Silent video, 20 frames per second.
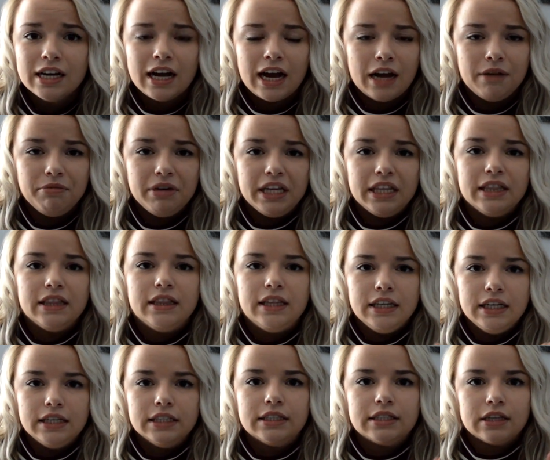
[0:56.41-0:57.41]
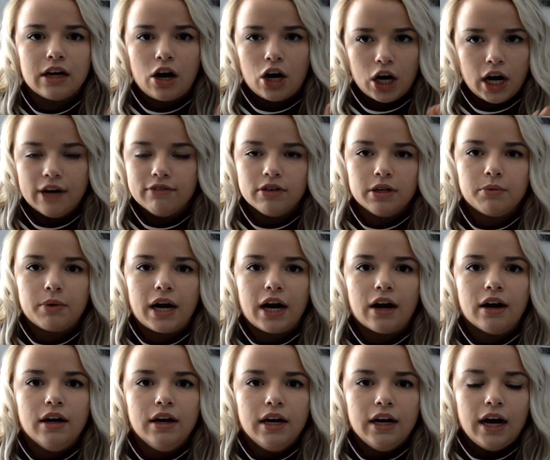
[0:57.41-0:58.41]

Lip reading: I mean, these are everywhere.